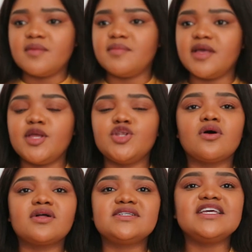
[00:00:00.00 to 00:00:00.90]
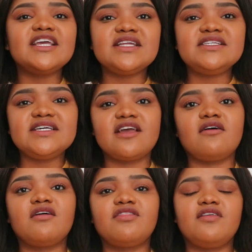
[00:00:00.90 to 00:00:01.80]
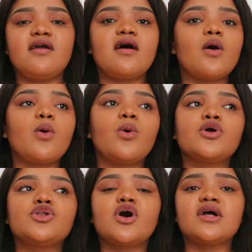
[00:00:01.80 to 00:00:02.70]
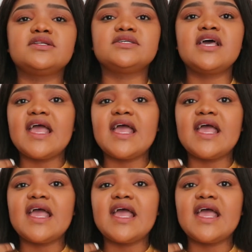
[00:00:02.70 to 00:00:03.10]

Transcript: maybe not eating healthier or not